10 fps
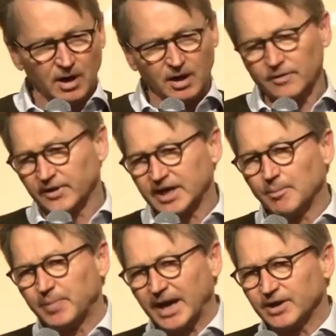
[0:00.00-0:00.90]
the
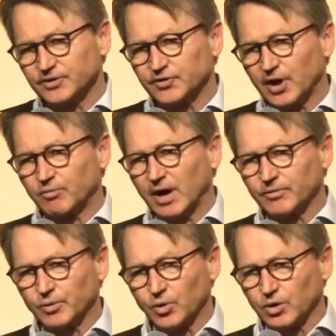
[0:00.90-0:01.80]
campaigners around the
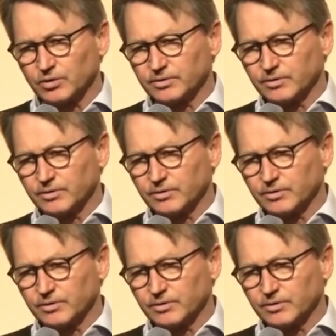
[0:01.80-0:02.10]
world